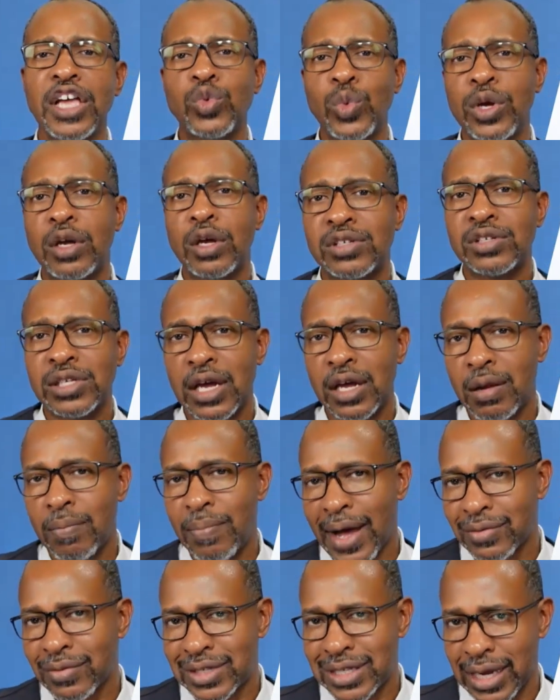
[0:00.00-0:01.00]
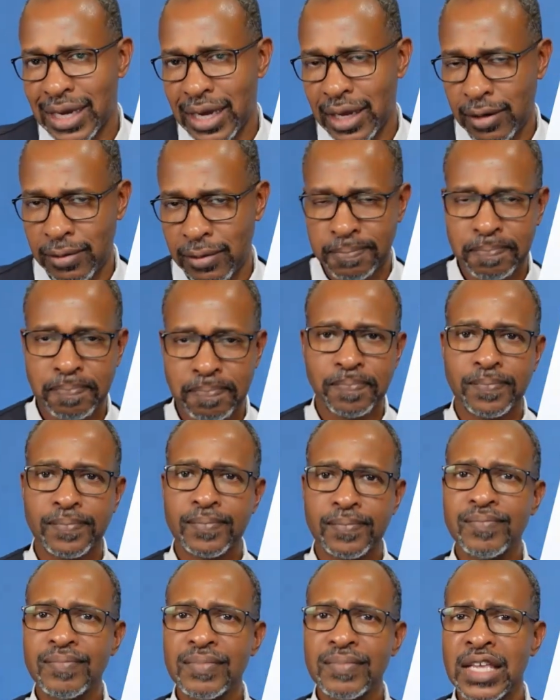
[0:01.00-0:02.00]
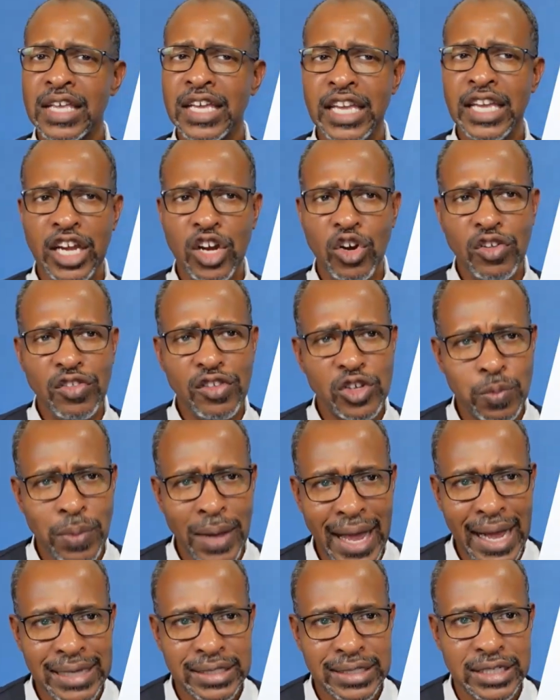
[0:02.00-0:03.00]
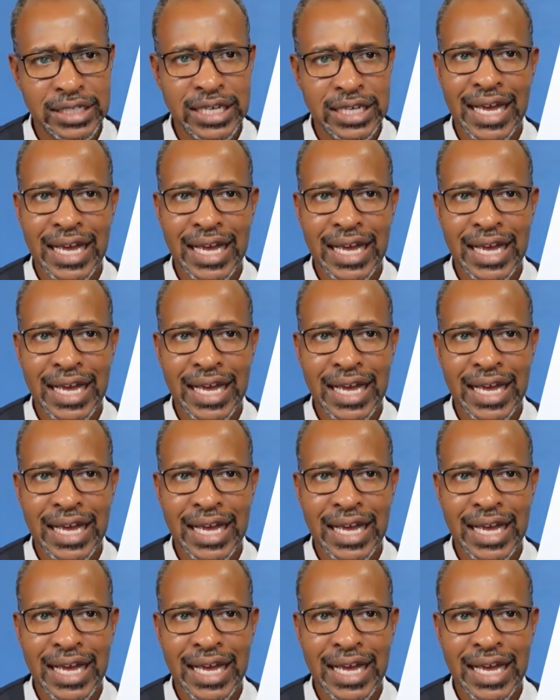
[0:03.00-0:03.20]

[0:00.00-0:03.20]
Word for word: understand about Satan here in this passage